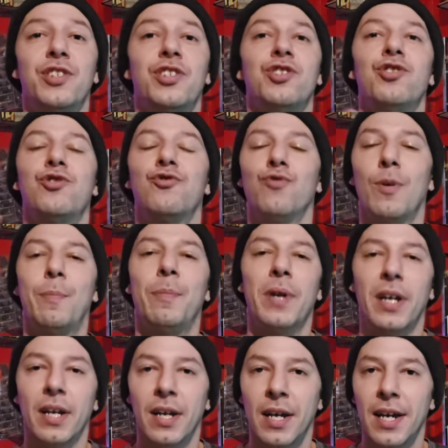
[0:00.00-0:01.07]
just
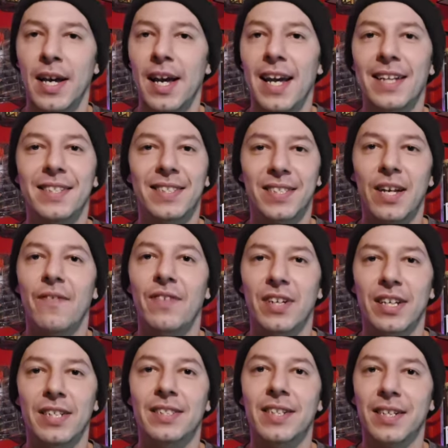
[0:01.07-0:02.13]
dripping in
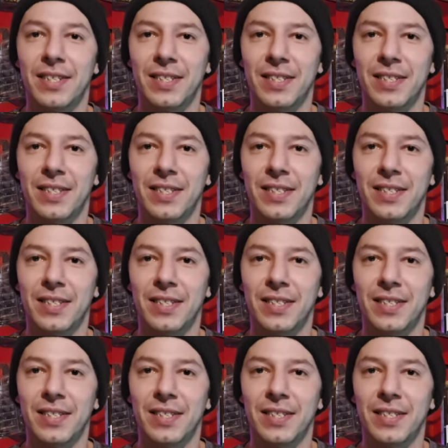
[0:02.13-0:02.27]
70s